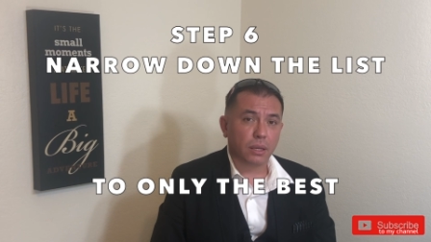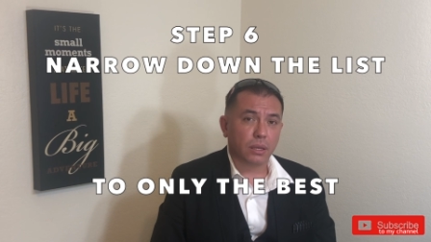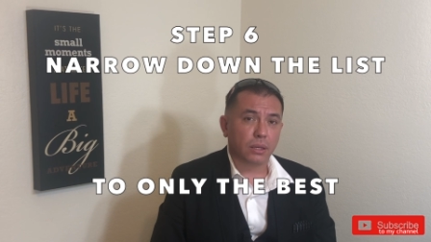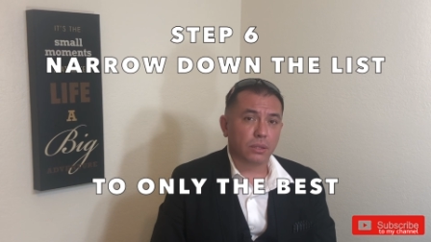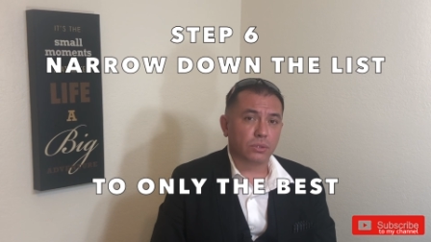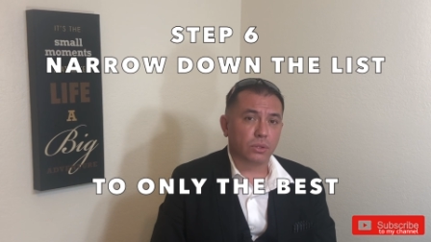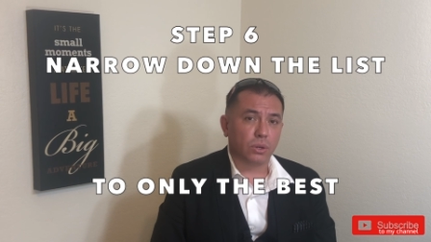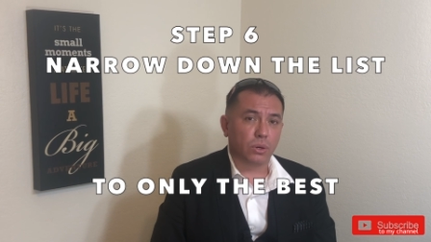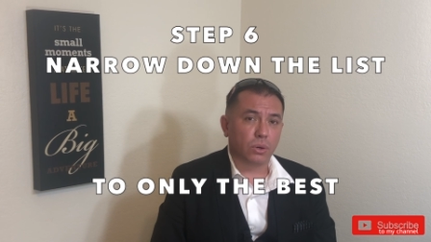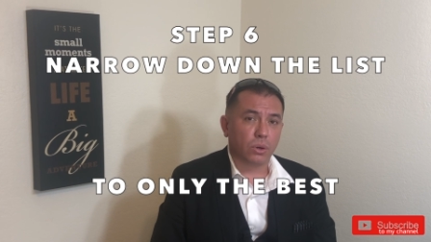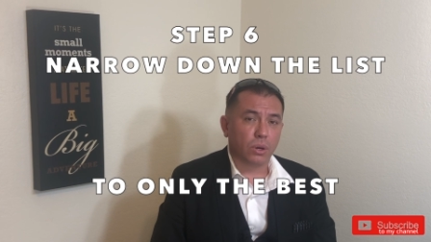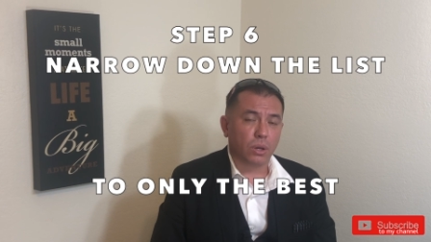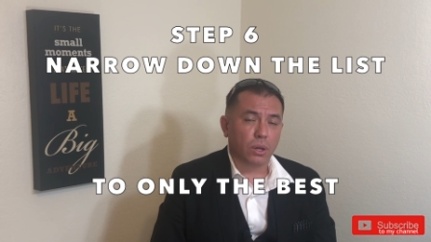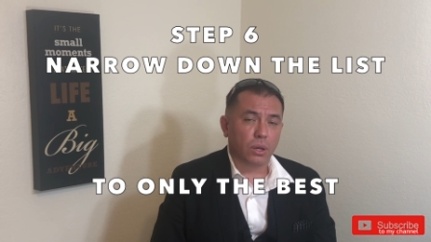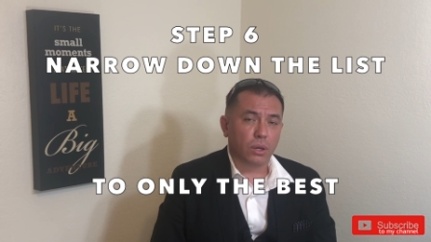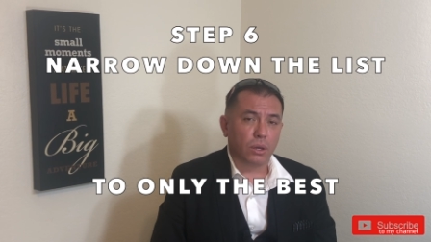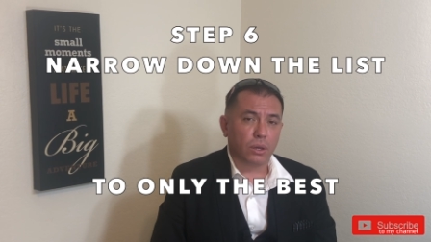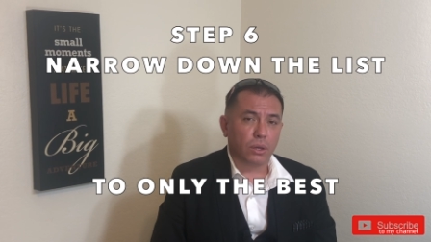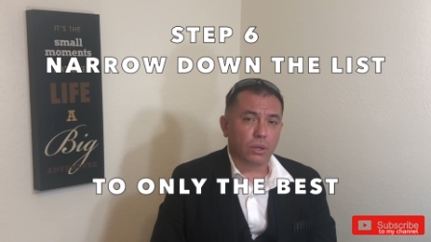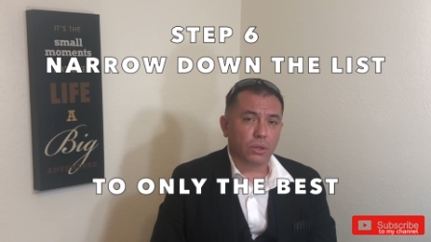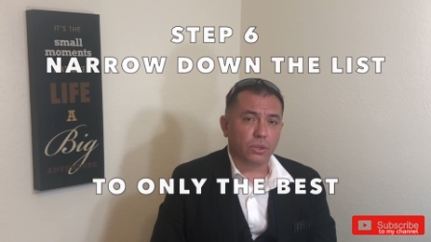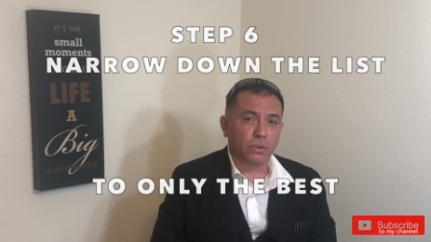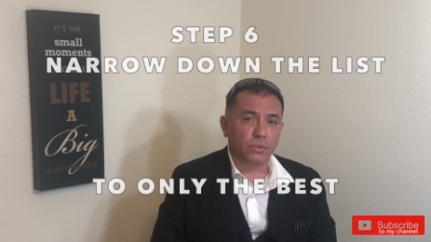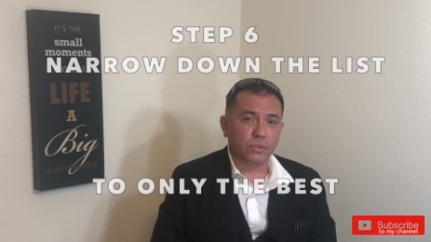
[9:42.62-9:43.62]
So
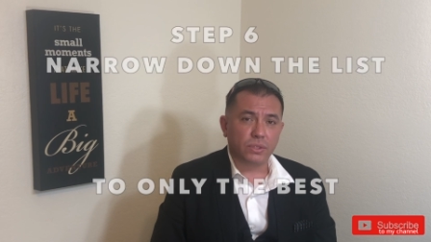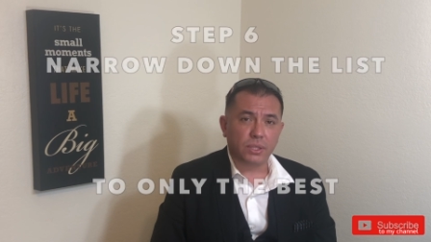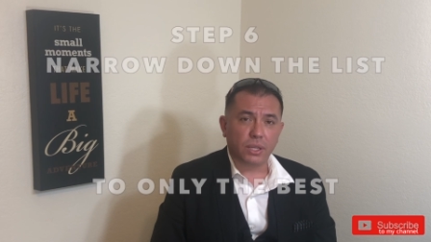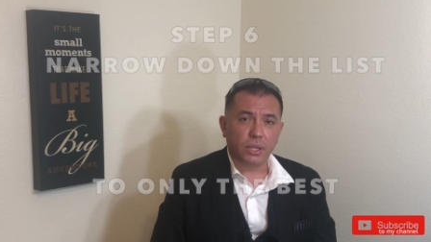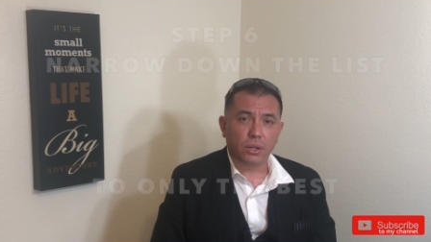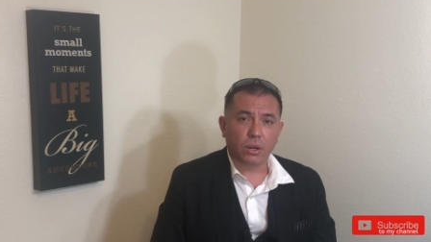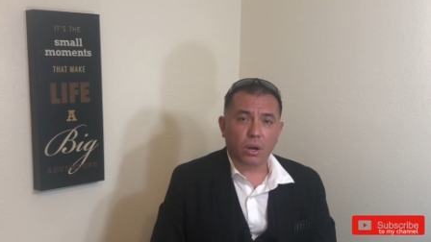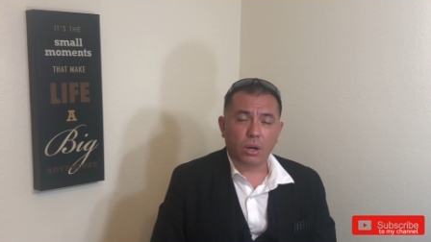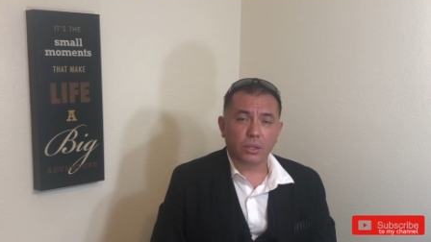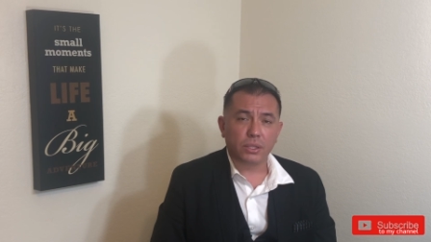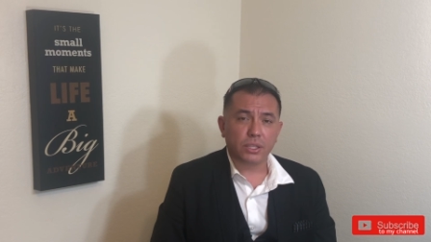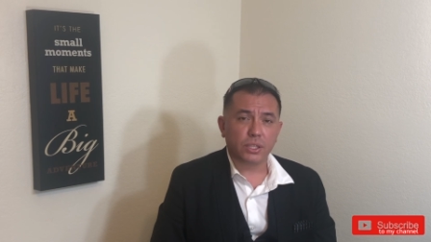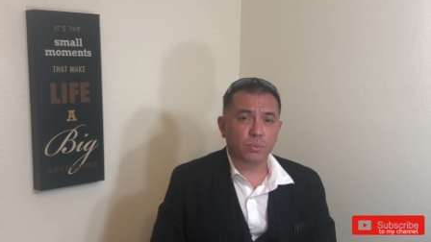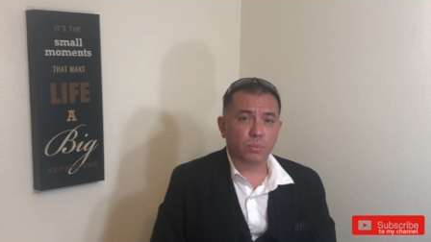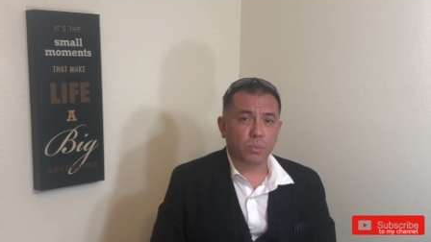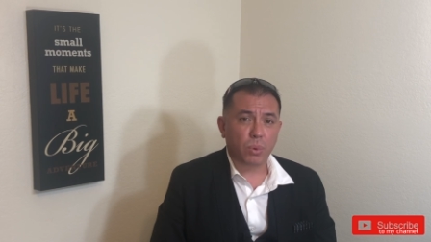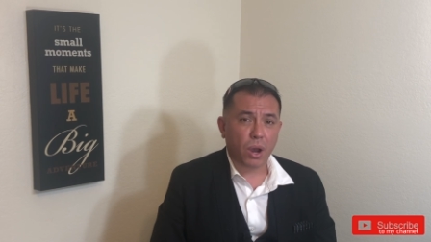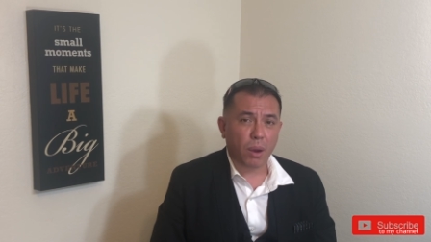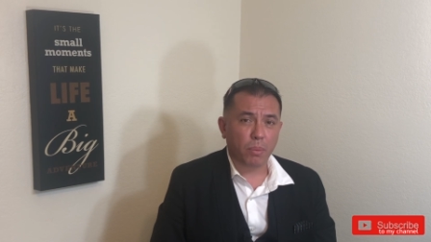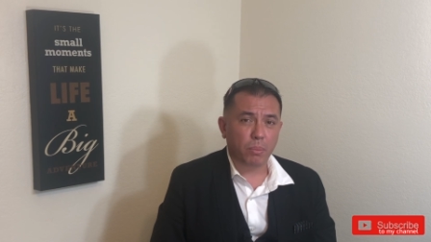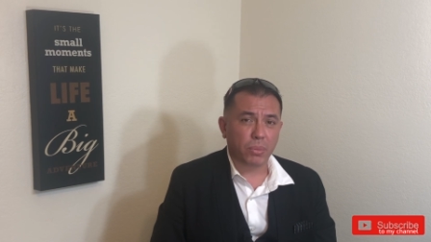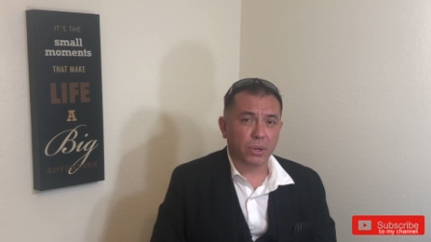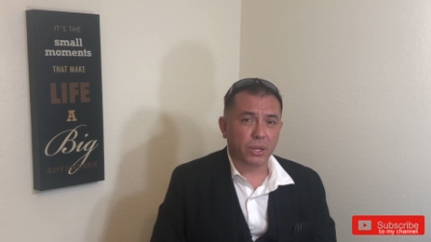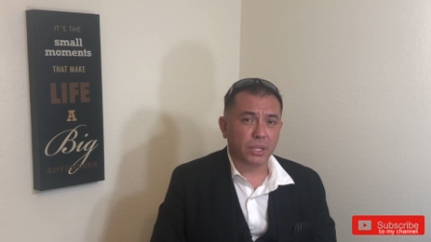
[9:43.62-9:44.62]
you've seen all these
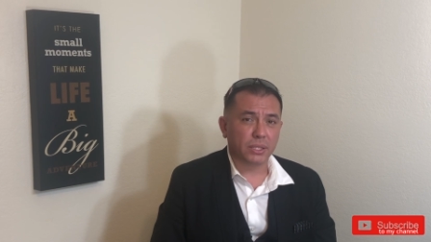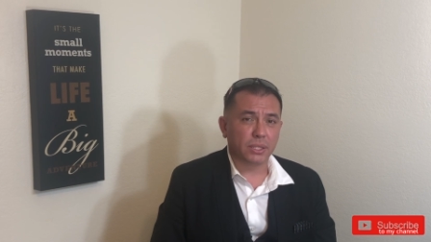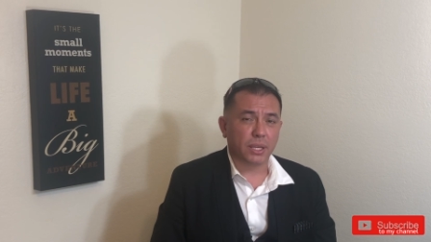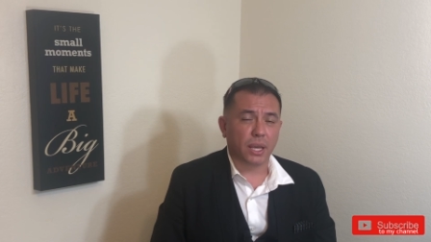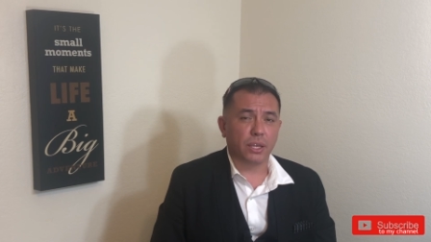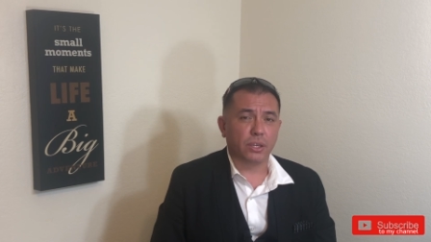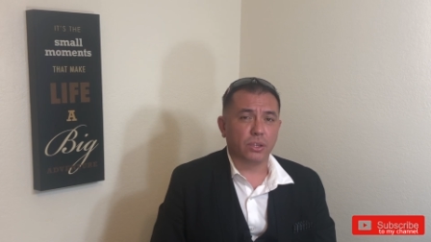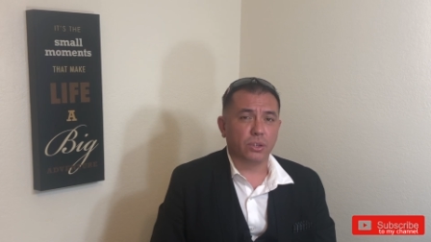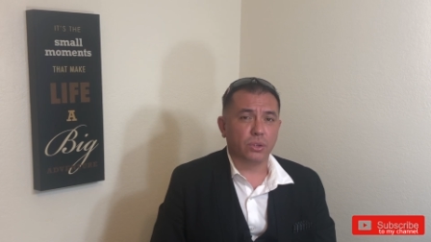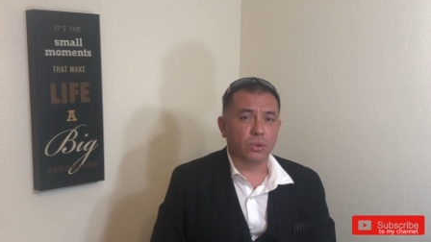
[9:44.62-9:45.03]
properties and